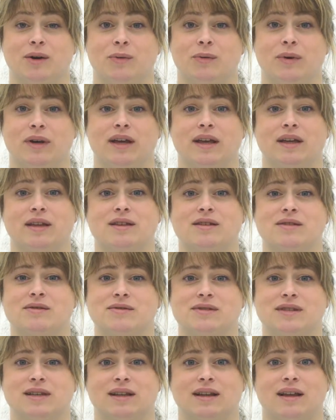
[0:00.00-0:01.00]
We can
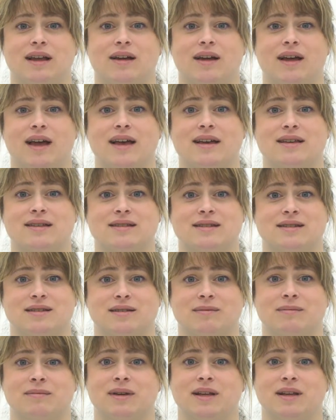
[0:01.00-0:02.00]
use it as
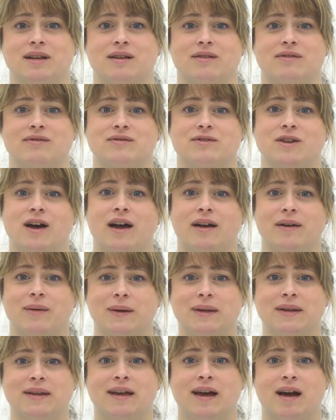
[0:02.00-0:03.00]
a means of
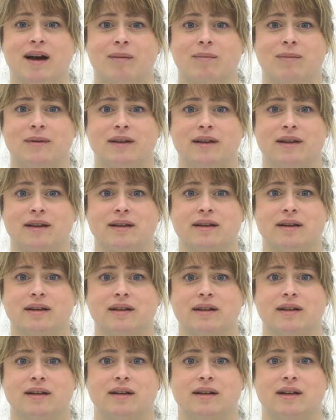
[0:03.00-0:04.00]
direct coupling,
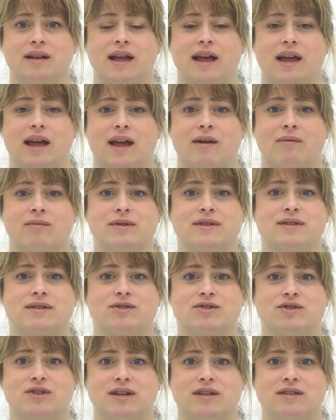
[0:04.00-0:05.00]
and we
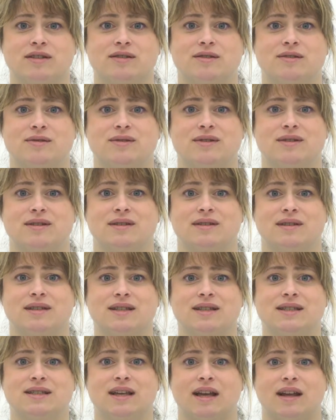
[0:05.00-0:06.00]
suggest using
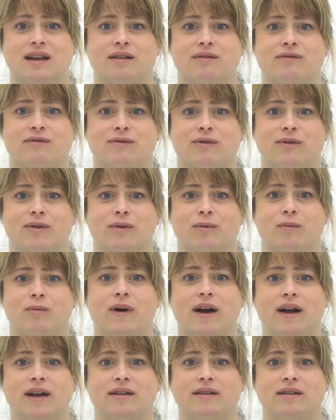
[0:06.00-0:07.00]
this setting for
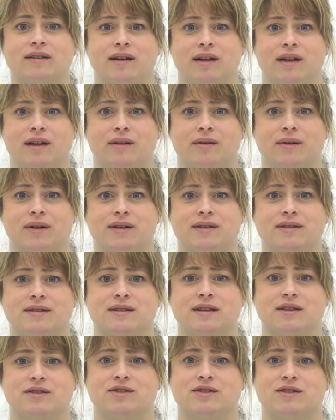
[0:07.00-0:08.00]
wider areas
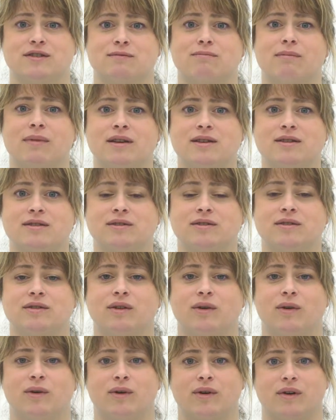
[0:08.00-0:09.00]
such as
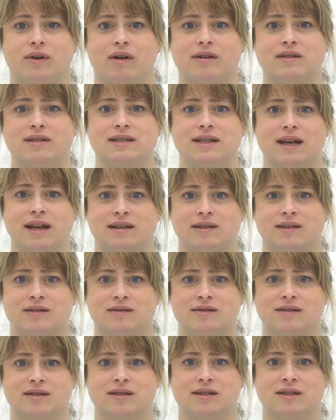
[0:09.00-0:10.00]
muscle or on
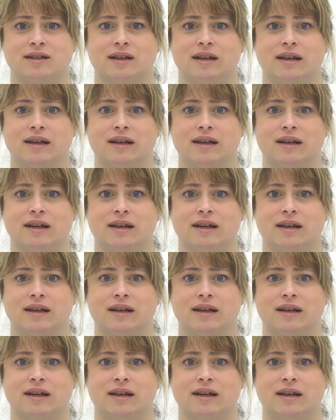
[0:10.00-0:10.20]
tendons.